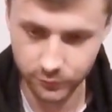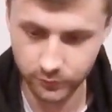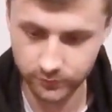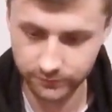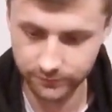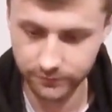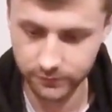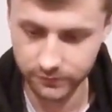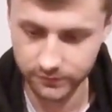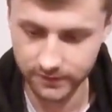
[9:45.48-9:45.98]

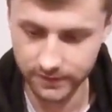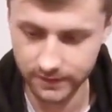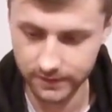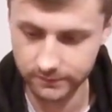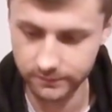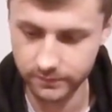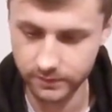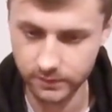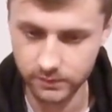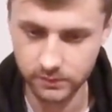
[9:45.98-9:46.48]
one feels
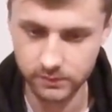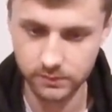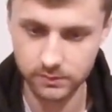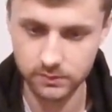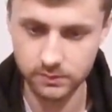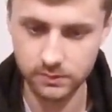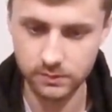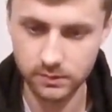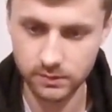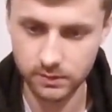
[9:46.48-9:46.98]
heavy?
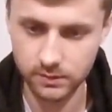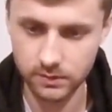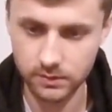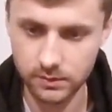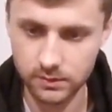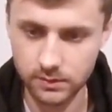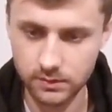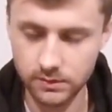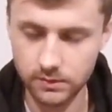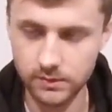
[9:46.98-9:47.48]

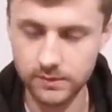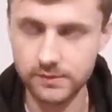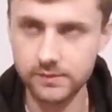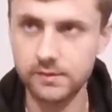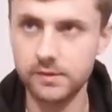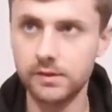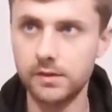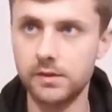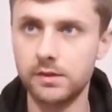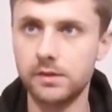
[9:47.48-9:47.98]
Let's
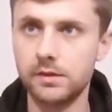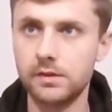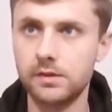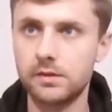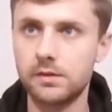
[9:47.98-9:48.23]
see.